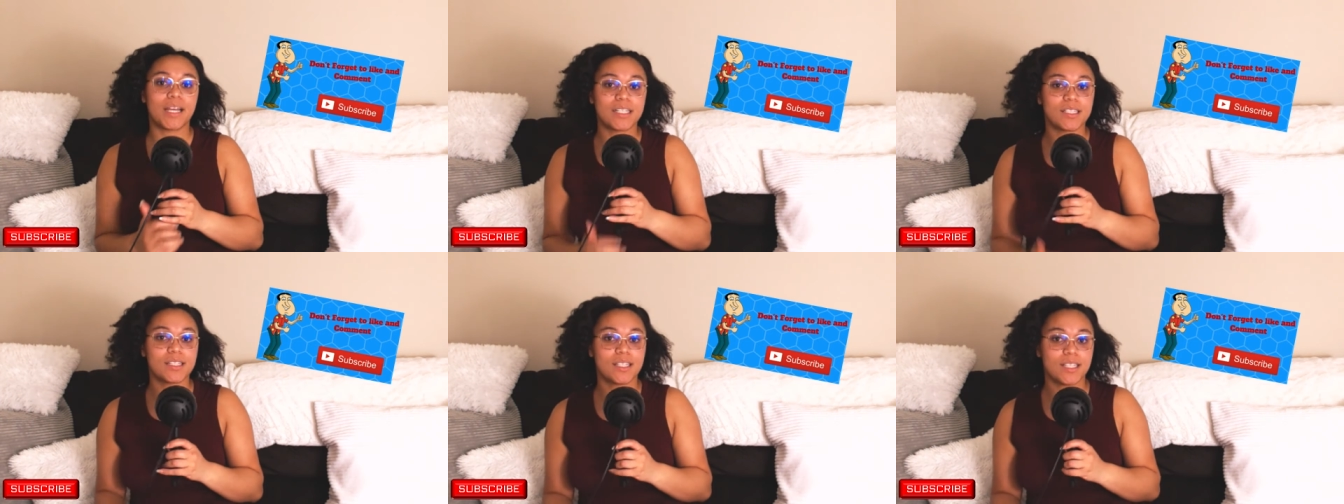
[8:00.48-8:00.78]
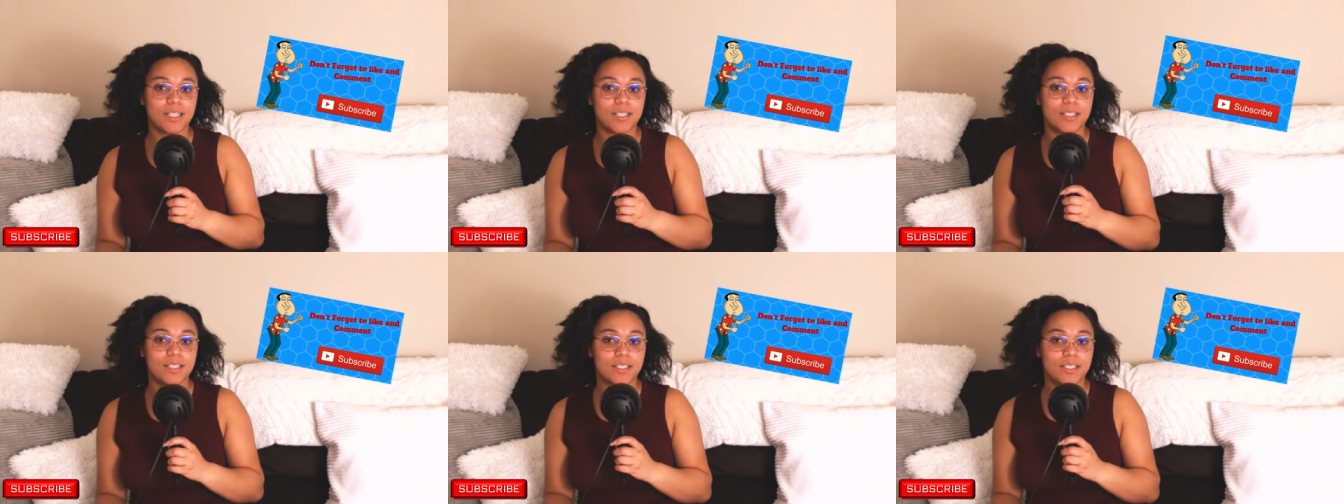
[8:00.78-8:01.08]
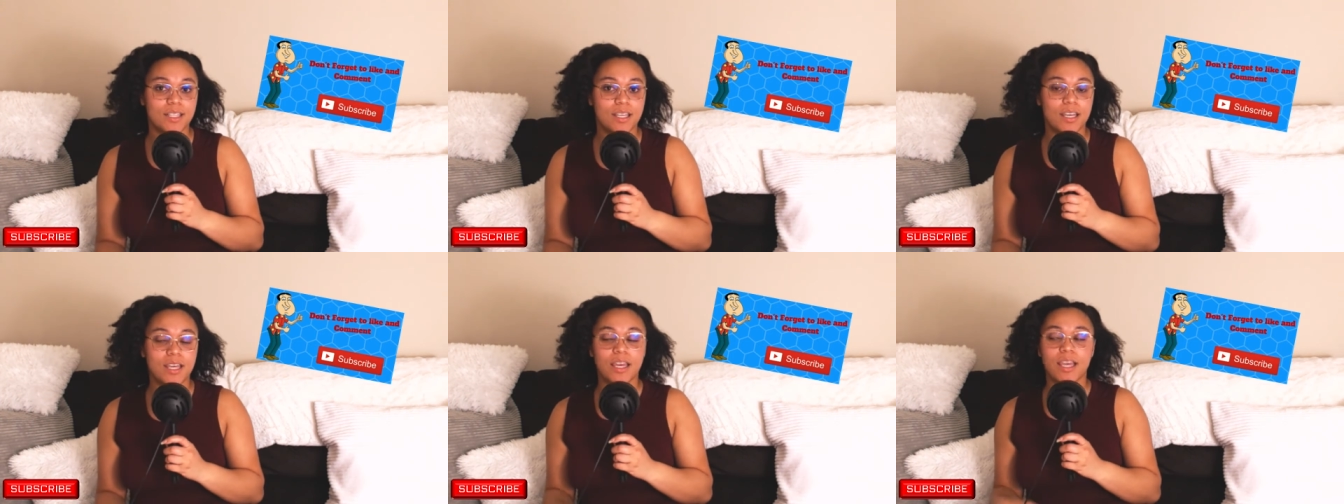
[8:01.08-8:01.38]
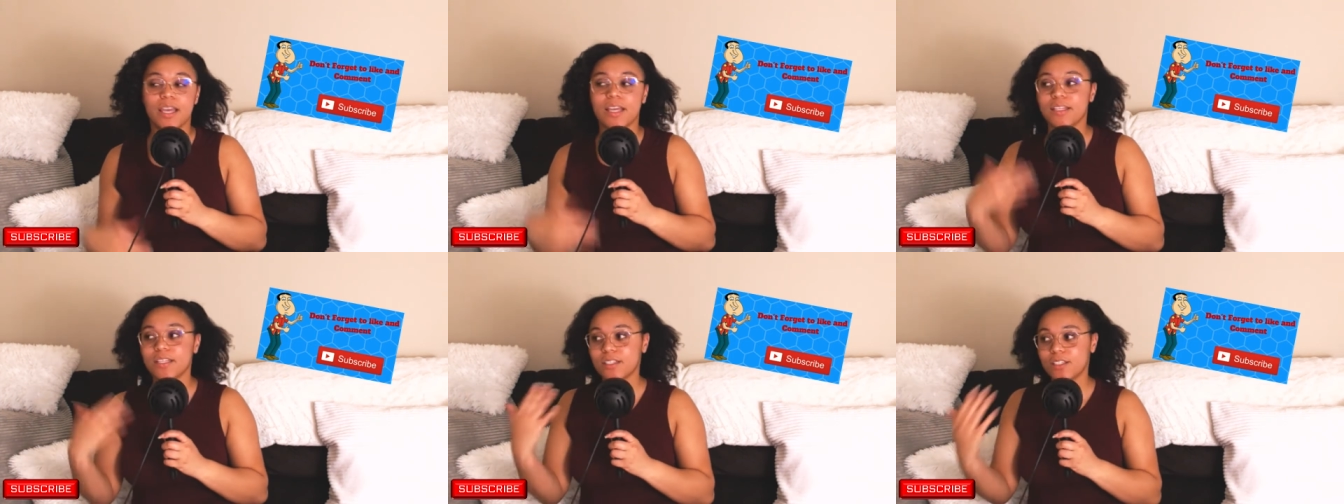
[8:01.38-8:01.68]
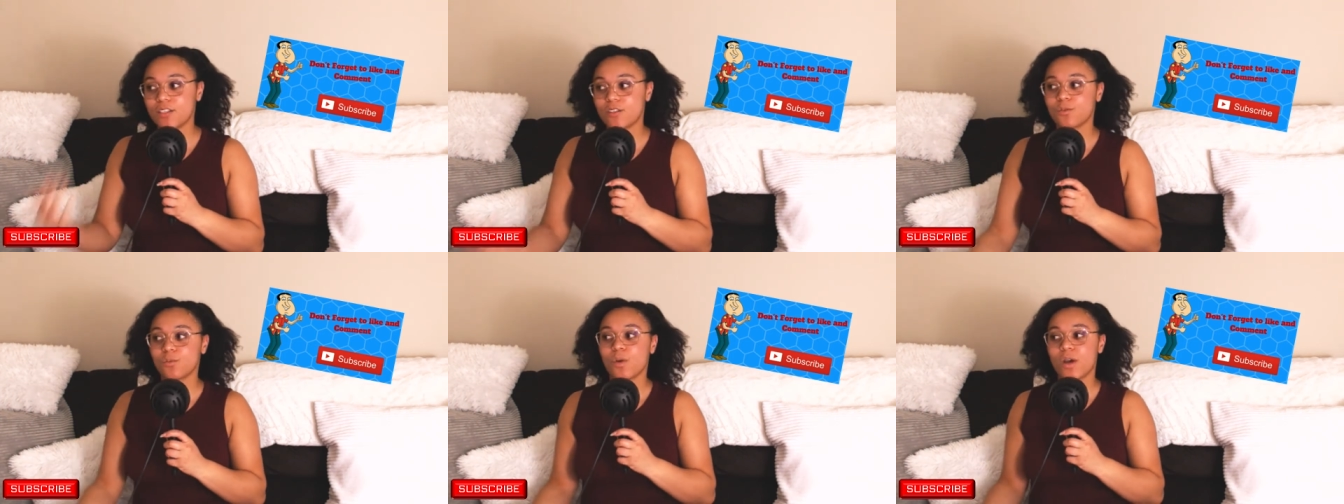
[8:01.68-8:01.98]
this. And this
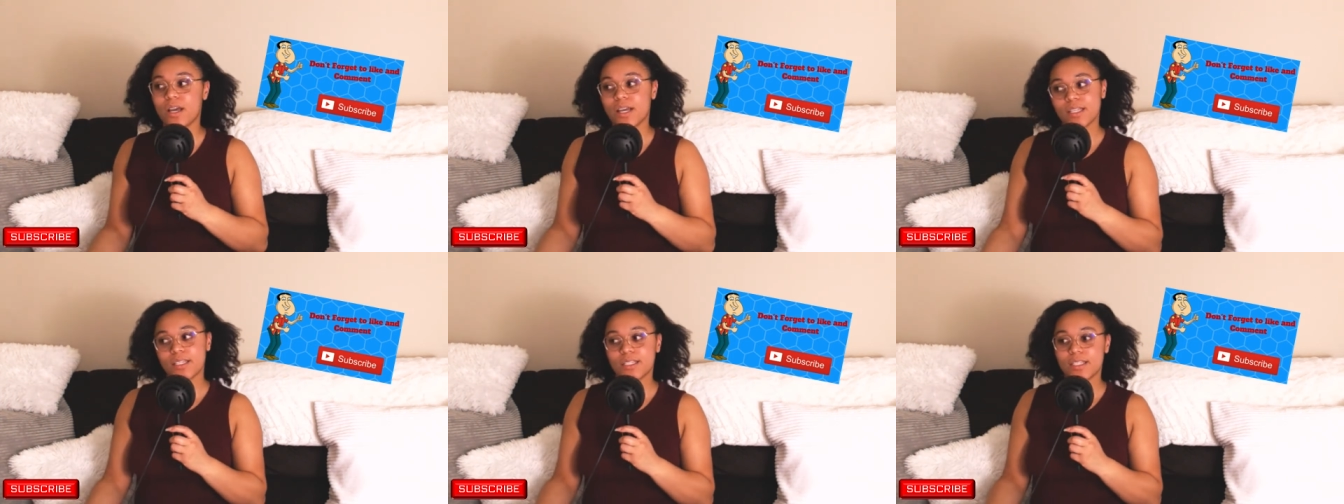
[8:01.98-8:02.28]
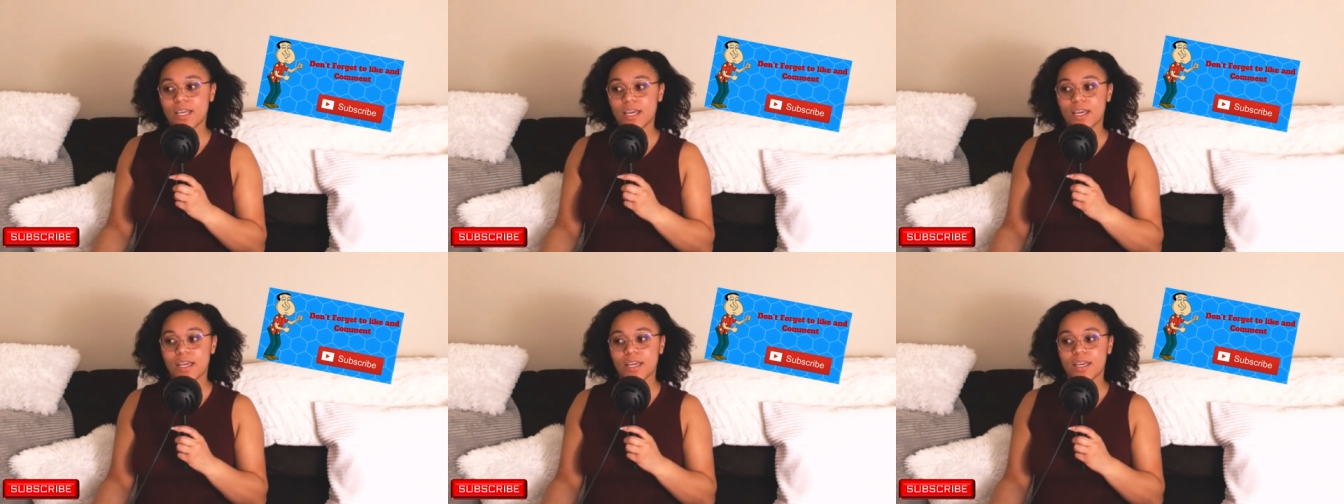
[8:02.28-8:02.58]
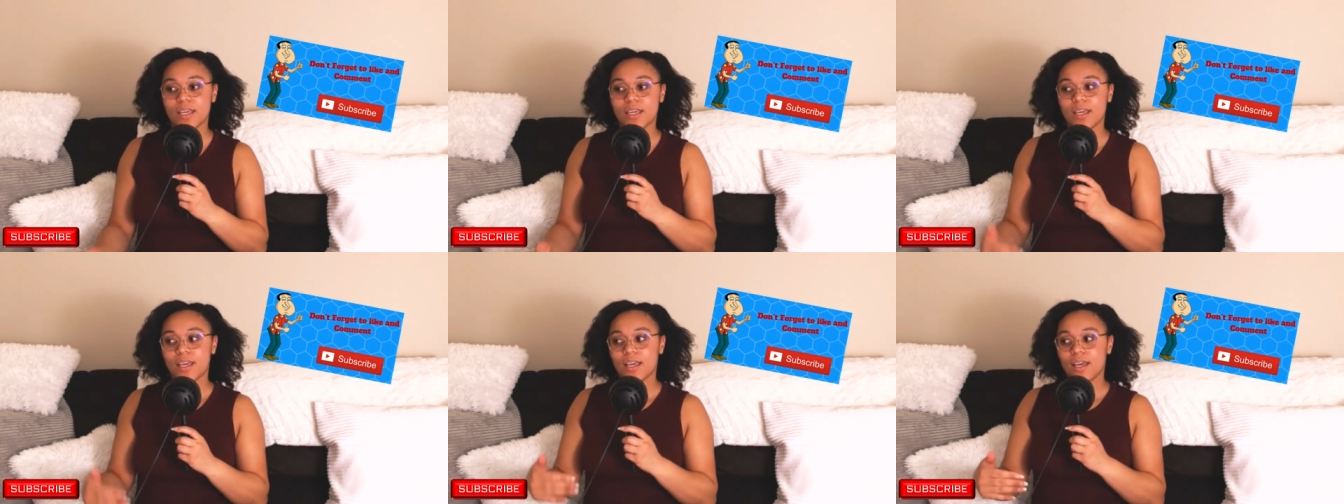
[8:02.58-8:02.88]
is why I say